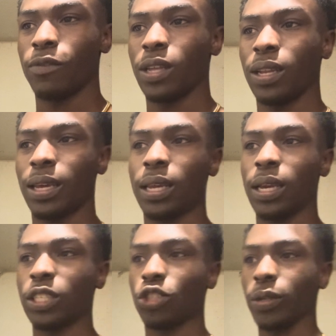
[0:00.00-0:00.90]
and Lady
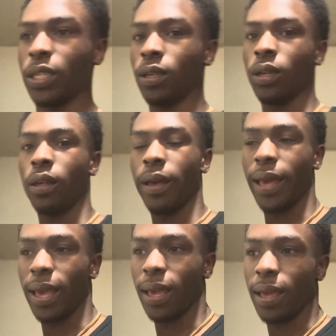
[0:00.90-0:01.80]
Estrie.
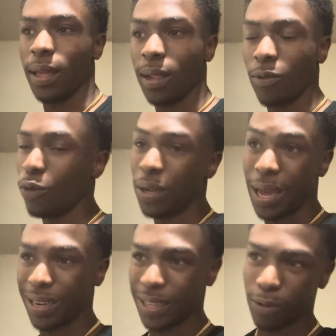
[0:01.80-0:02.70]
And, well,
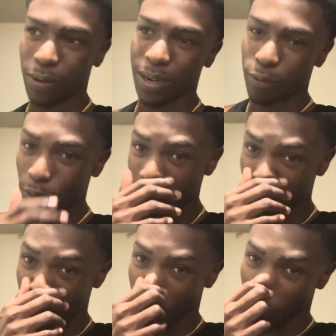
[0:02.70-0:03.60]
not Lady Whatever. We gonna
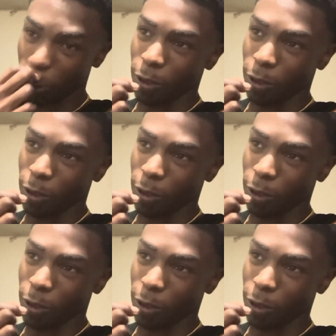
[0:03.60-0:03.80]
call,